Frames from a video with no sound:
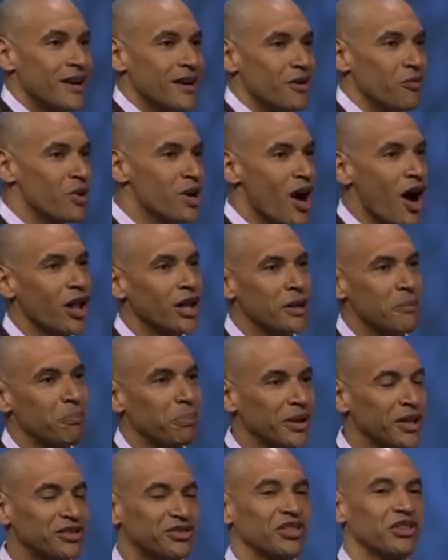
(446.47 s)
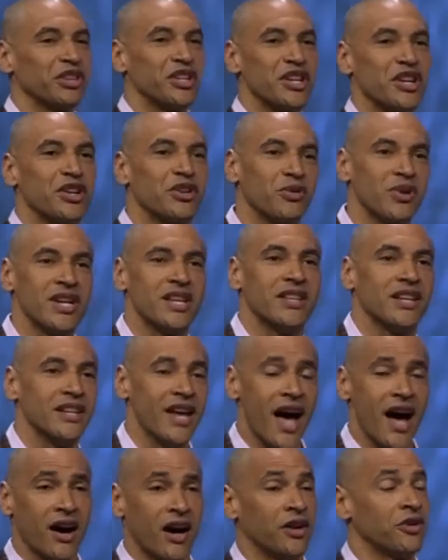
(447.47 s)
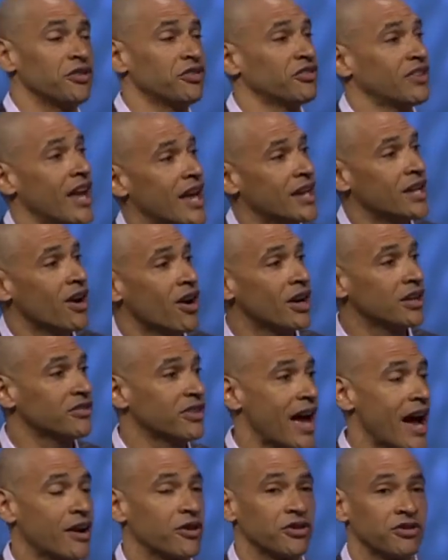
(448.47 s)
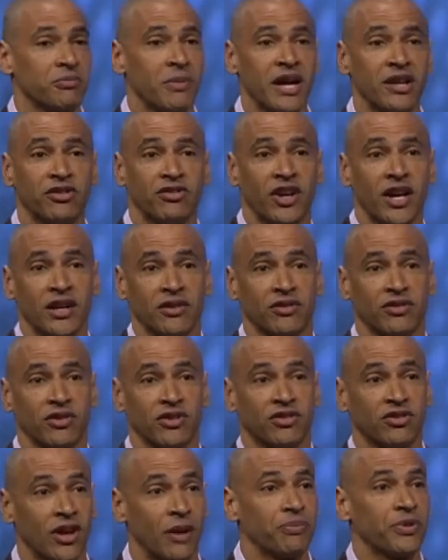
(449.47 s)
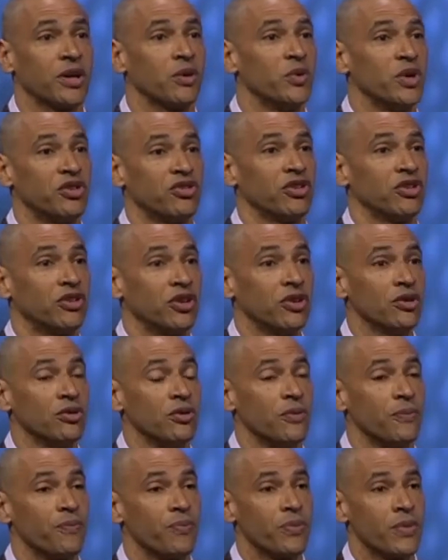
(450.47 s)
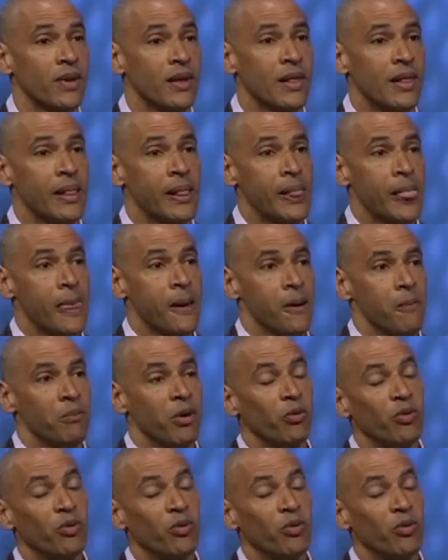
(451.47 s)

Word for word: we all implicitly agree that, yeah, understanding our attackers makes sense. It's something we should do. But